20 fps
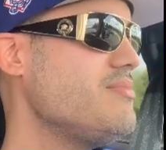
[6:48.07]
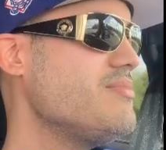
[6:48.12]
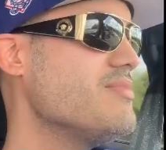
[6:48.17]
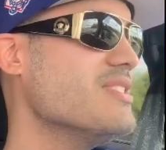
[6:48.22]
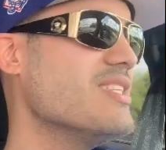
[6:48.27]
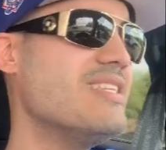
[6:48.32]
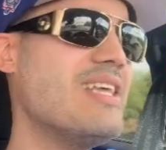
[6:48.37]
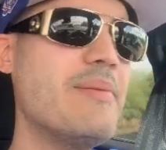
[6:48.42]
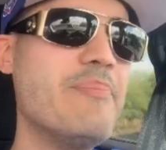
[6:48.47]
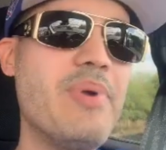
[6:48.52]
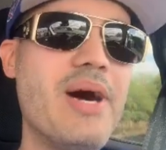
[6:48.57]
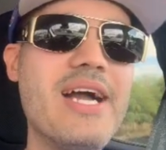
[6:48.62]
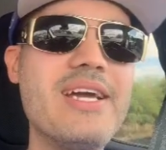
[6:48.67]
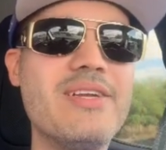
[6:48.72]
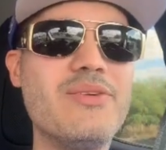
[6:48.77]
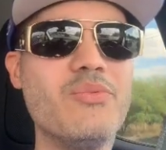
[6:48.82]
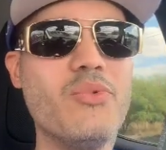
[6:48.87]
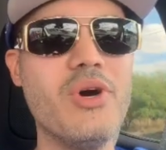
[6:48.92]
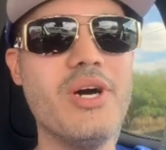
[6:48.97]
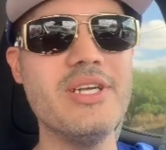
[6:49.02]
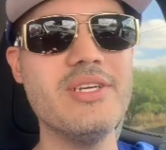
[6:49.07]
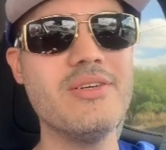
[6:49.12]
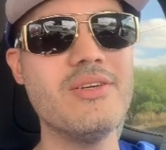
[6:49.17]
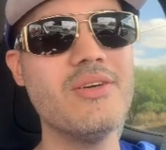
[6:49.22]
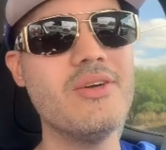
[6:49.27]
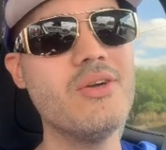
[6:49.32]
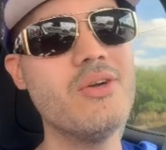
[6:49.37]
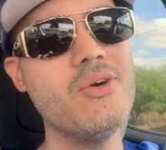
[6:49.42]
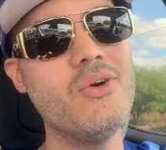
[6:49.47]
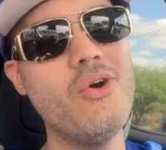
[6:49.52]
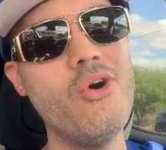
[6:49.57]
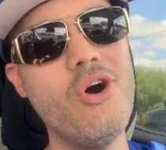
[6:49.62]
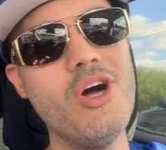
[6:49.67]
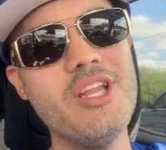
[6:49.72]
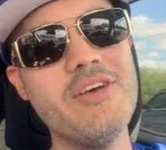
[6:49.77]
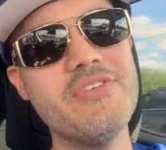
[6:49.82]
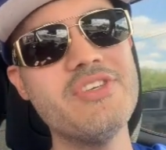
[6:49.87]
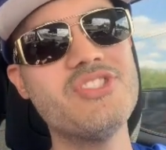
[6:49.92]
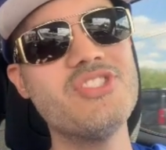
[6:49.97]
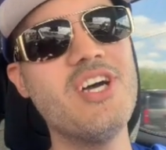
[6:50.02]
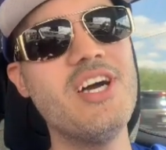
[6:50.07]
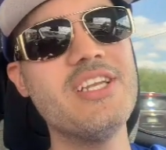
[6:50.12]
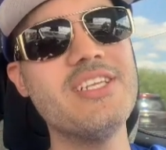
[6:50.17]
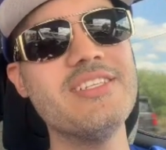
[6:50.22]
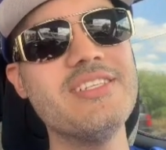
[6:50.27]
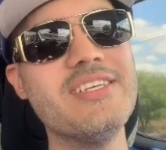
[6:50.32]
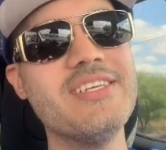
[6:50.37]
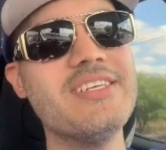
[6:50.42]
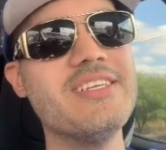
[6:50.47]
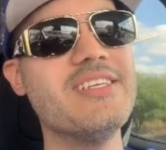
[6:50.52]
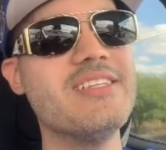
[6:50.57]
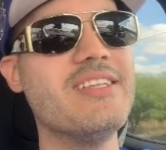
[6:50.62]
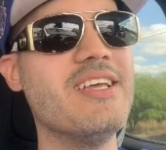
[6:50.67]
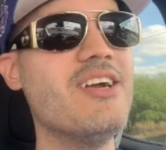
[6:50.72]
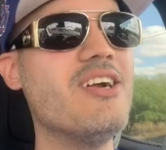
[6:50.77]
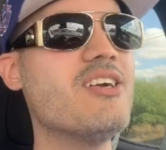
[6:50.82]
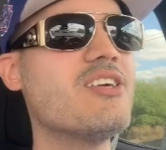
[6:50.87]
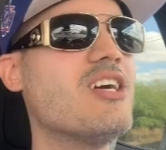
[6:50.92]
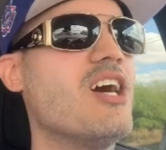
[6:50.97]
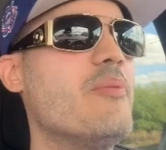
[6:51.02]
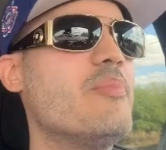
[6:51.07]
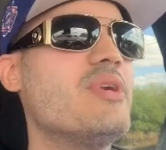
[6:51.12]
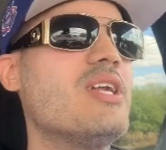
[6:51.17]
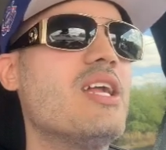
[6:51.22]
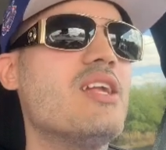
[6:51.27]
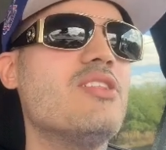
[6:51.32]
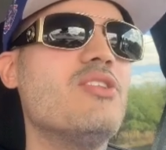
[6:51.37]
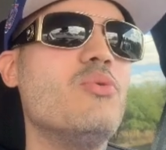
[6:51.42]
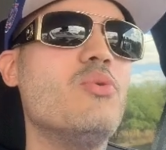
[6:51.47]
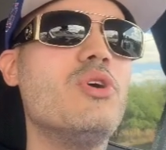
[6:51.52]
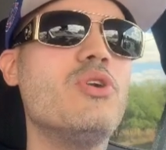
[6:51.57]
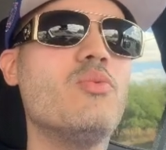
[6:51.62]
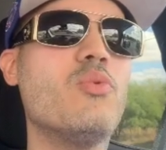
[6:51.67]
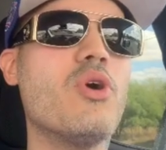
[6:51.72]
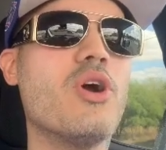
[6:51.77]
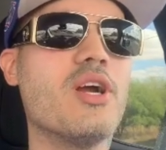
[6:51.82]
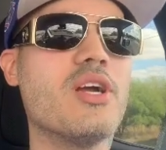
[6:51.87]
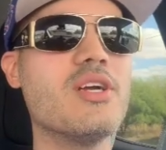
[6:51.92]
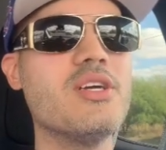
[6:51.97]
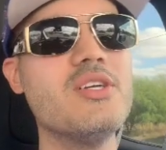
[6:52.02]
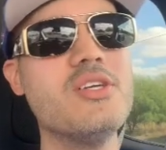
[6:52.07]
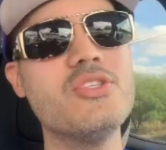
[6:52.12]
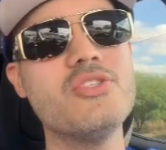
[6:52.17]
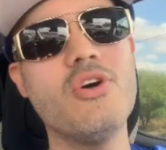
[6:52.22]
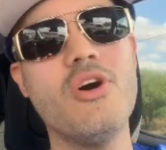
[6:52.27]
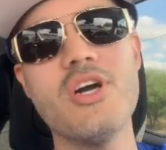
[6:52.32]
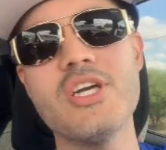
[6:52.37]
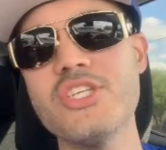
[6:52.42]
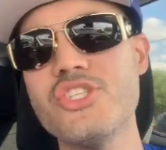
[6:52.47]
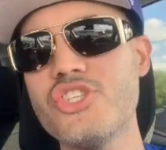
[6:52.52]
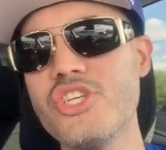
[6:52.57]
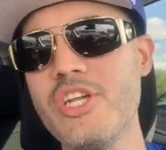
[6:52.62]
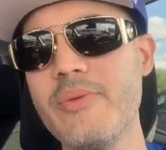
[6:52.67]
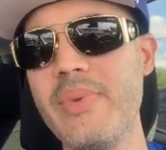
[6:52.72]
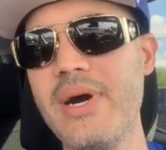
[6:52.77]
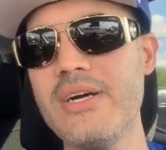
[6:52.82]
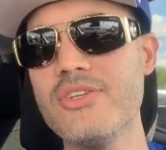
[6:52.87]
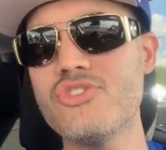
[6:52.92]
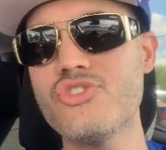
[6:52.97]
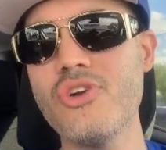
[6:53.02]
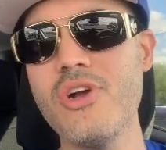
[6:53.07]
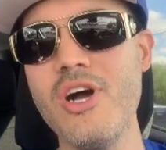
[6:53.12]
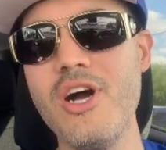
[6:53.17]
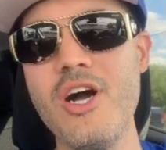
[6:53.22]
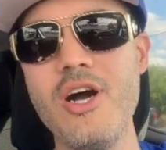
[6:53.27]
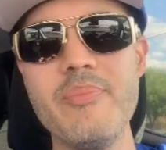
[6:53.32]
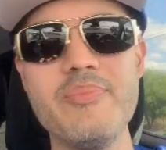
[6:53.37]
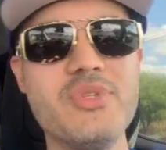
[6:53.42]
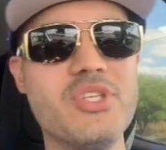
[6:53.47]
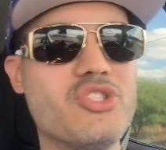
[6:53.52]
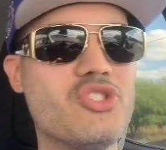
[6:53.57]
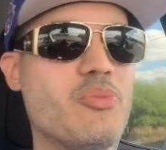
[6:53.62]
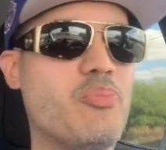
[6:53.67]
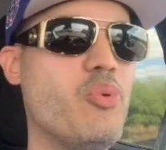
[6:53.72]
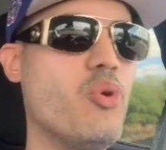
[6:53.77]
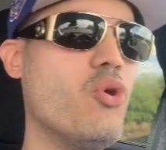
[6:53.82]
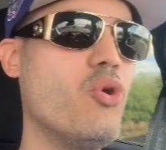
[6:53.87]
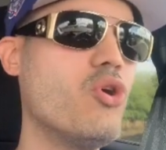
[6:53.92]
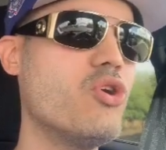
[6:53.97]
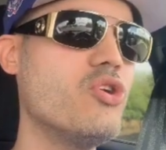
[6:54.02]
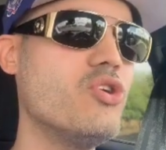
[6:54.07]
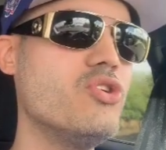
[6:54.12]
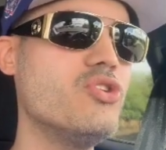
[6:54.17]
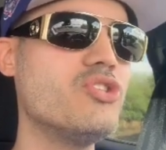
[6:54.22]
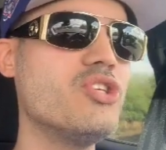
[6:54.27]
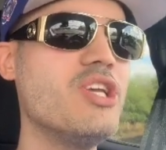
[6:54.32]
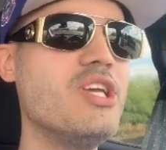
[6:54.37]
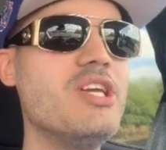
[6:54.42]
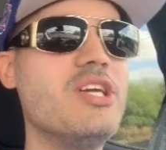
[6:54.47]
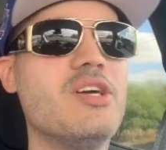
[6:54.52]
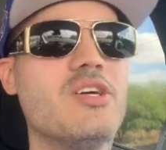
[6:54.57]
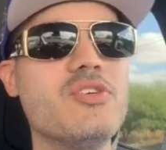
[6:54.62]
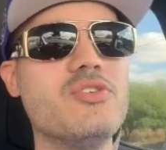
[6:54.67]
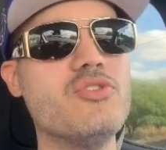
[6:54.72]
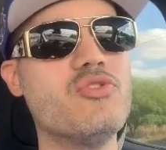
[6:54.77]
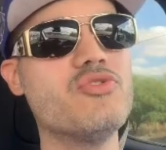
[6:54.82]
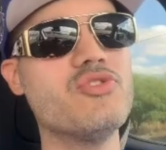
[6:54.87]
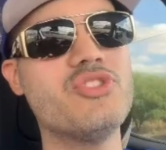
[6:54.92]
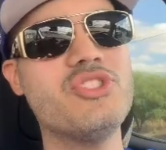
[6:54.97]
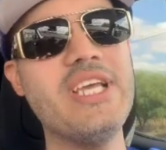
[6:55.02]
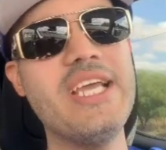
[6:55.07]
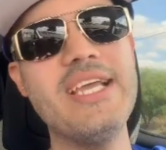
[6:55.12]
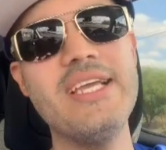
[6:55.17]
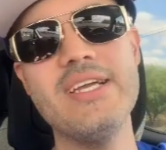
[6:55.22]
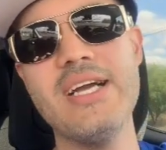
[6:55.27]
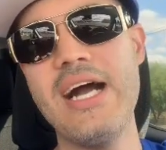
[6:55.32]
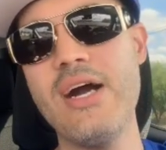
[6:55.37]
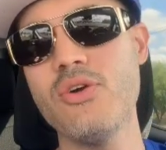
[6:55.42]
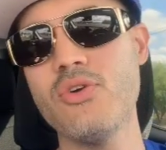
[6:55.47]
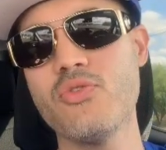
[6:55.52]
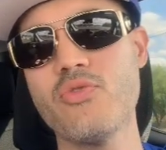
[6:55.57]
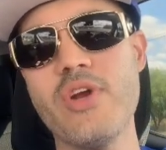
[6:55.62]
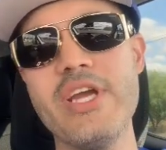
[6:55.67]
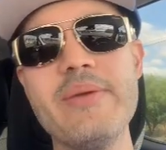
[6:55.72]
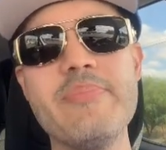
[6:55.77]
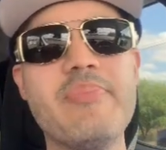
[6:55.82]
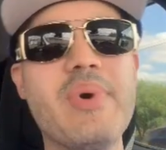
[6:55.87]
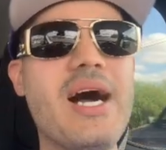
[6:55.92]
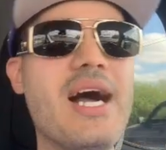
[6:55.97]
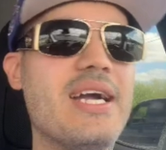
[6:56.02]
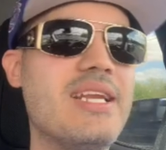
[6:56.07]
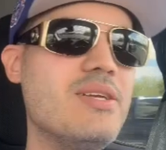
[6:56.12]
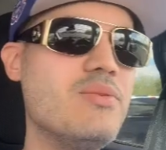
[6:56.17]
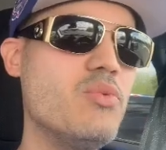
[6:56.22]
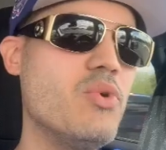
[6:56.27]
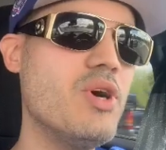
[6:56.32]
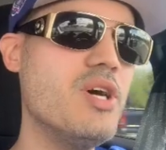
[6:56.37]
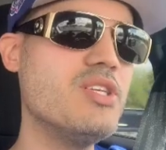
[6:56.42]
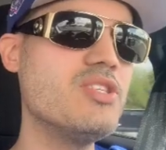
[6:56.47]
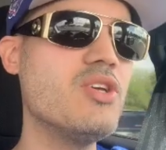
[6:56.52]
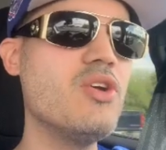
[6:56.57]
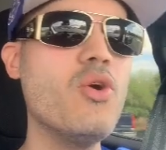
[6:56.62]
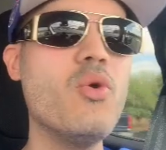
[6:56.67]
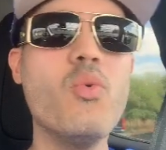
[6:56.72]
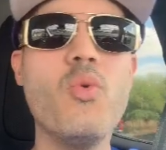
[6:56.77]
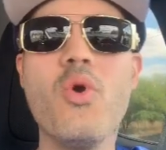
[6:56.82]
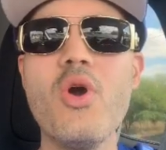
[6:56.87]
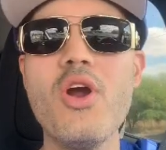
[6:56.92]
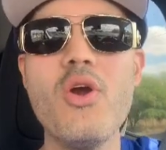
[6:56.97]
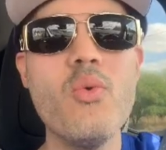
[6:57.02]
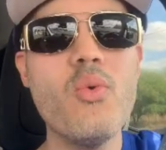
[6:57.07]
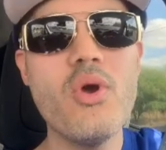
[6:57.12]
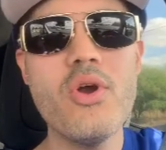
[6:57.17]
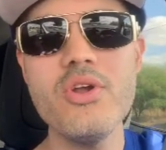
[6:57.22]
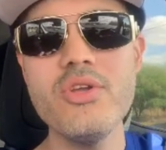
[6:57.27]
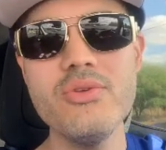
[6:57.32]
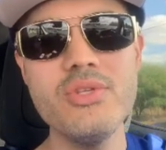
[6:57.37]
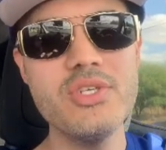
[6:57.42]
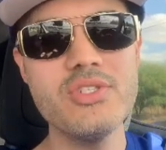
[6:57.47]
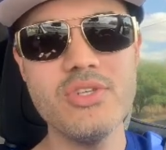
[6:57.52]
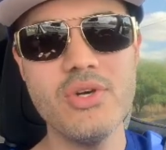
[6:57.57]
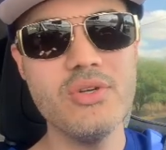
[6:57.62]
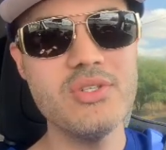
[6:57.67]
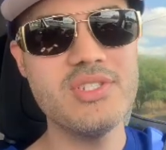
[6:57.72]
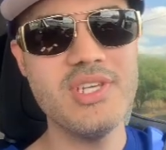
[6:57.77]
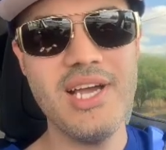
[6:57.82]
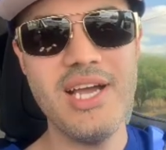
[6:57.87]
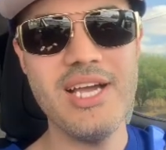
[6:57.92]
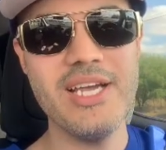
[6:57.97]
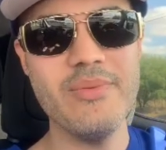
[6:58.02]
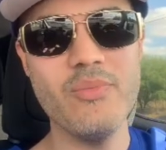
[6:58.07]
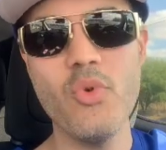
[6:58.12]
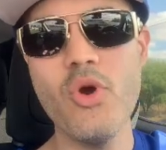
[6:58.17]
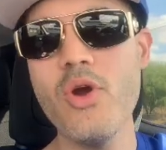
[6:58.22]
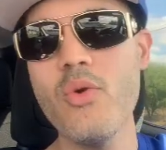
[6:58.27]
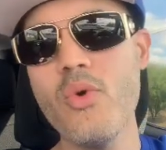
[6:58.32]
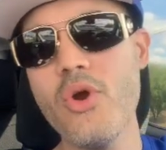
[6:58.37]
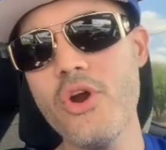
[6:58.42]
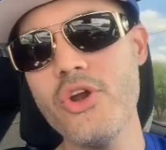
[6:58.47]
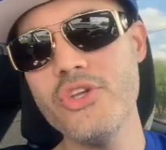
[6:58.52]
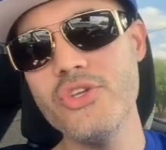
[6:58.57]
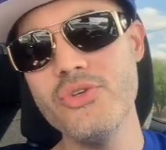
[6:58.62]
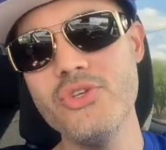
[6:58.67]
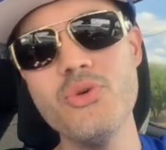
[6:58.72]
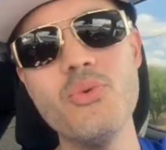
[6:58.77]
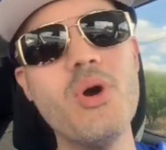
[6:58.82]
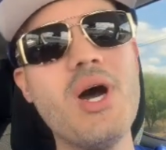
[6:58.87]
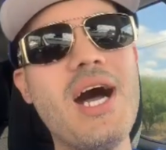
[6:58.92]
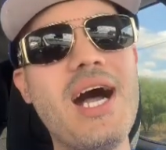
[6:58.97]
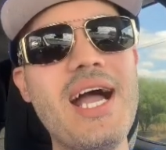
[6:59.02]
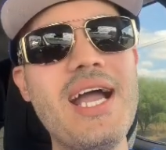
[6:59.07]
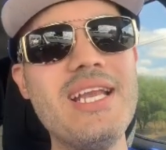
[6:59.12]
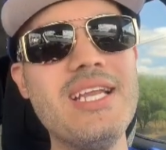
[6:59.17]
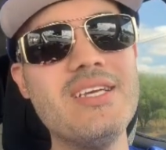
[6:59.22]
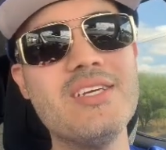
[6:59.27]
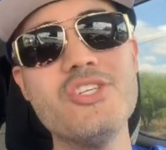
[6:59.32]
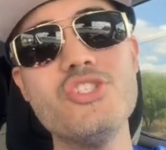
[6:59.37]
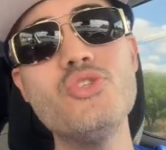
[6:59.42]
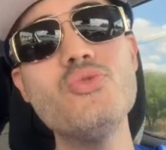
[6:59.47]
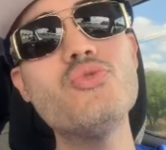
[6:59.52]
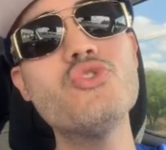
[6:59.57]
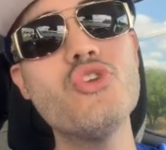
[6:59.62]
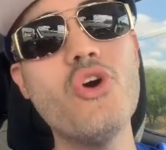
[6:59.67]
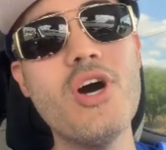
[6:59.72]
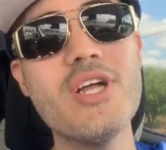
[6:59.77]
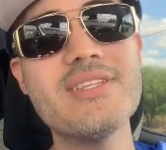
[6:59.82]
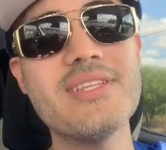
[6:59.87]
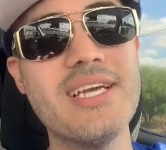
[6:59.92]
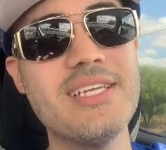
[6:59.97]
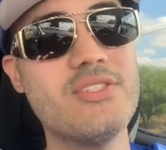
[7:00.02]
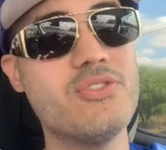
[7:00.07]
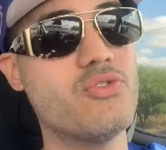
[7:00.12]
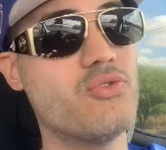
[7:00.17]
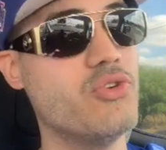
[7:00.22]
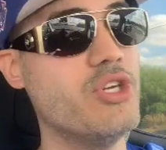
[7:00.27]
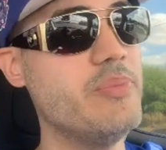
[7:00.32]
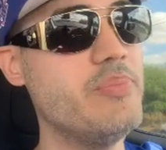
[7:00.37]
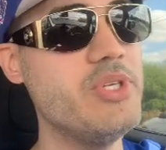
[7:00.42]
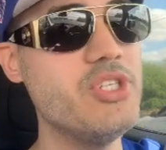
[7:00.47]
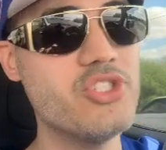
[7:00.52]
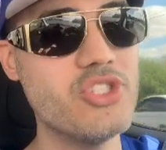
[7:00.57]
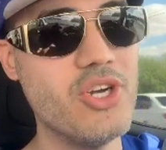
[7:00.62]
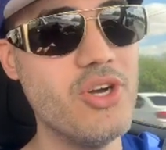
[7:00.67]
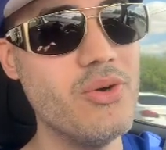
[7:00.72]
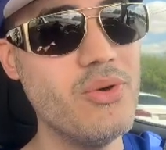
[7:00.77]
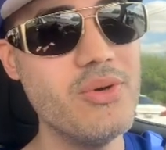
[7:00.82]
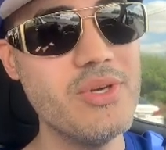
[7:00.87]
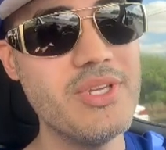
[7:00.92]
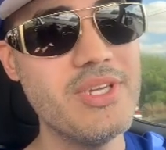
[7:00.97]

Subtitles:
that Biden won, all of a sudden they're coming out of the woodwork talking shit about Trump, the supporters saying how great Biden was. Where were you this whole time? Where were you? You were hiding because you thought that creepy Joe,